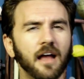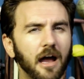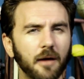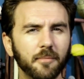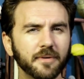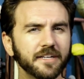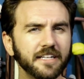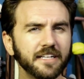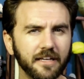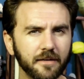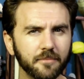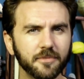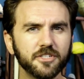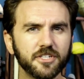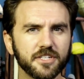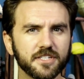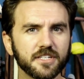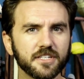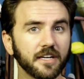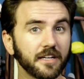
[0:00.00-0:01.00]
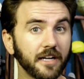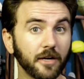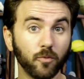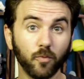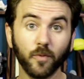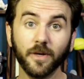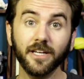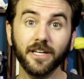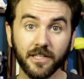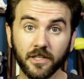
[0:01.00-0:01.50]
How many images can I
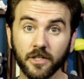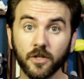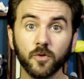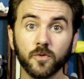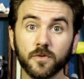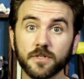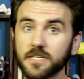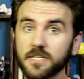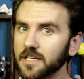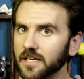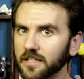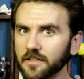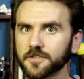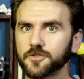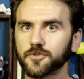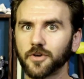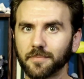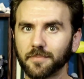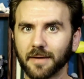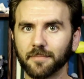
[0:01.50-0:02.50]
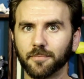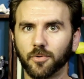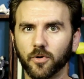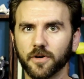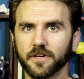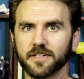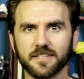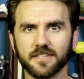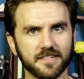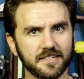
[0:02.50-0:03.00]
reuse to illustrate my
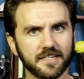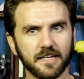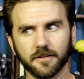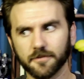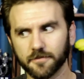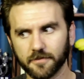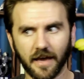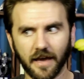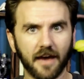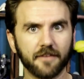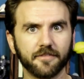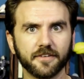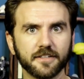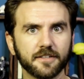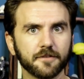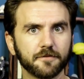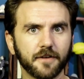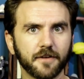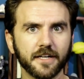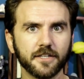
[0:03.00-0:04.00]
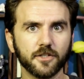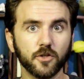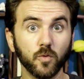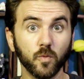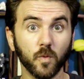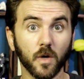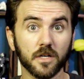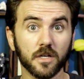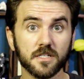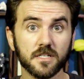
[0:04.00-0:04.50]
points instead of having to find
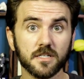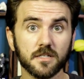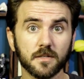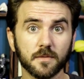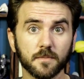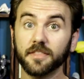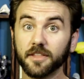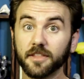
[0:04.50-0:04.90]
new ones?